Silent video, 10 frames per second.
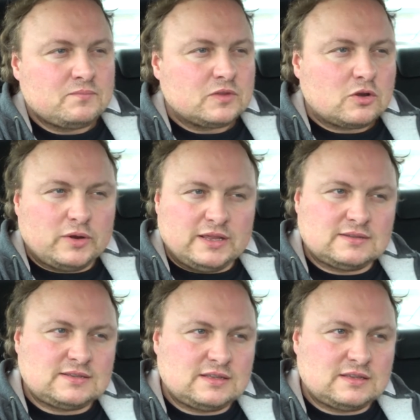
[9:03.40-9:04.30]
going
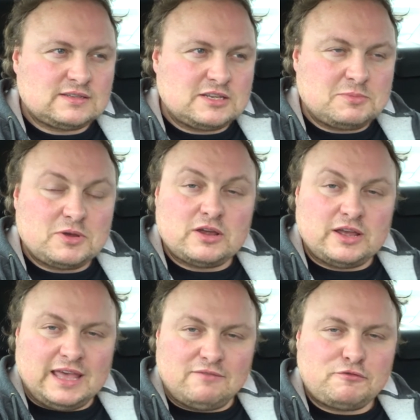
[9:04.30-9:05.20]
into the cinema
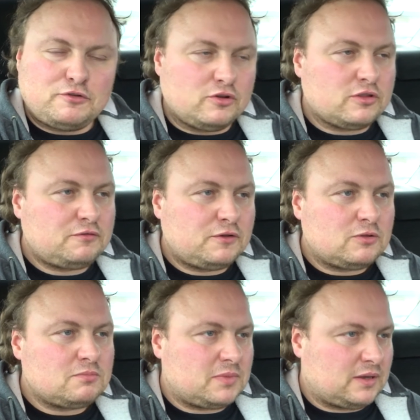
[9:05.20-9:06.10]
again for another
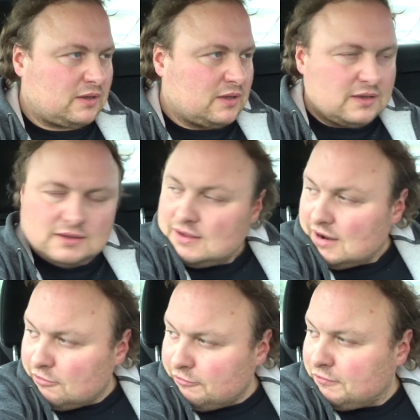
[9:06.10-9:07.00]
film, but
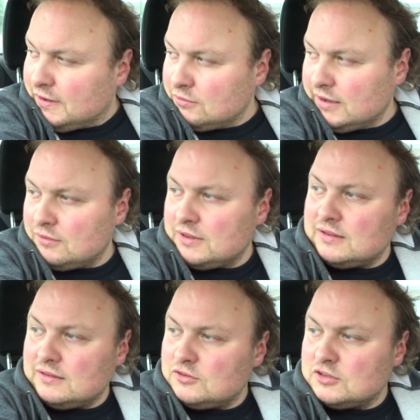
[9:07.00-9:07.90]
I've found out that
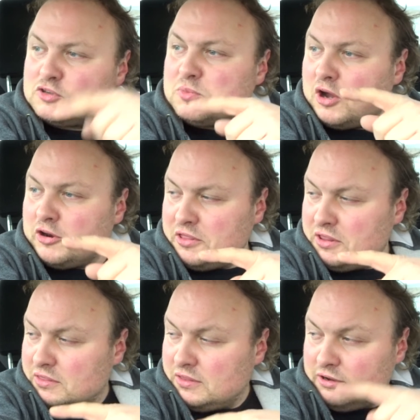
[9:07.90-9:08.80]
there's something
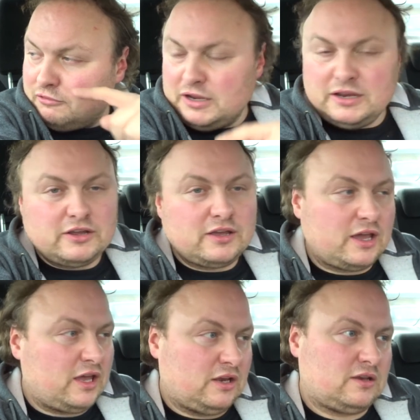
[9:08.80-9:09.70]
on the arena,
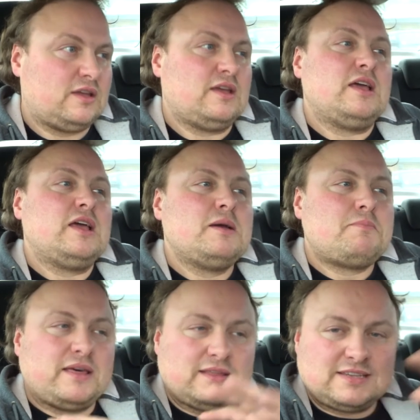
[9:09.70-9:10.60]
and
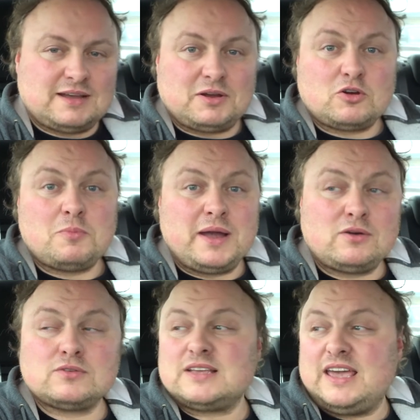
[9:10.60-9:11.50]
by the time I come
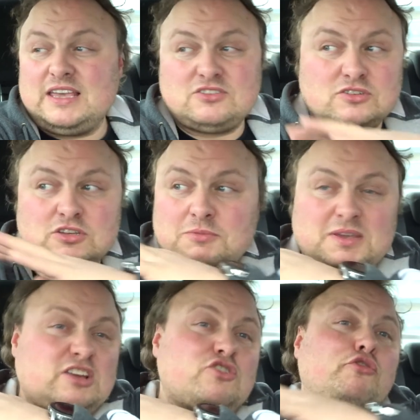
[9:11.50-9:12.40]
out, it's just going to
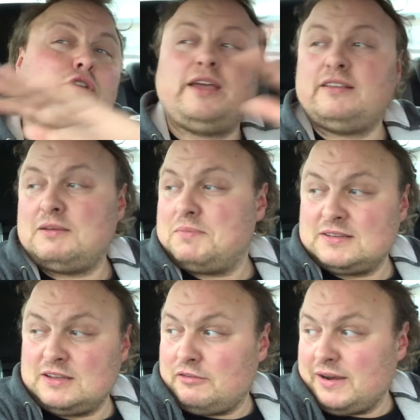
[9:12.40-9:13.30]
be crazy
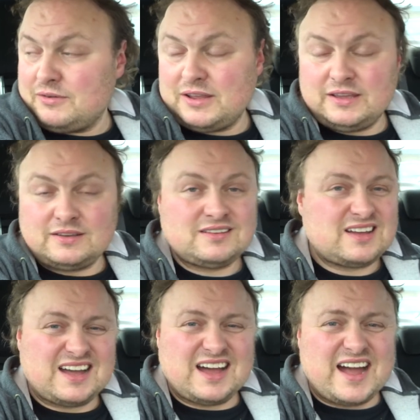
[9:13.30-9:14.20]
busy around here.
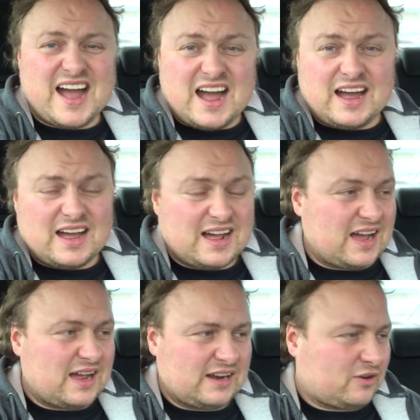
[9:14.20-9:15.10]

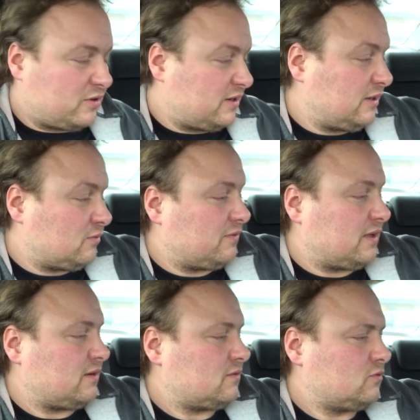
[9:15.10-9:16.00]
I don't want to deal with
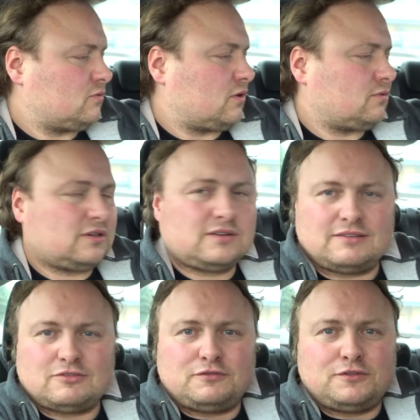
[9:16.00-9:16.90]
that. Oh, hold on,
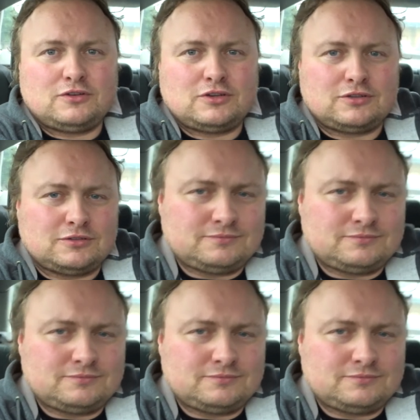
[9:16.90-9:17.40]
I've got a phone call.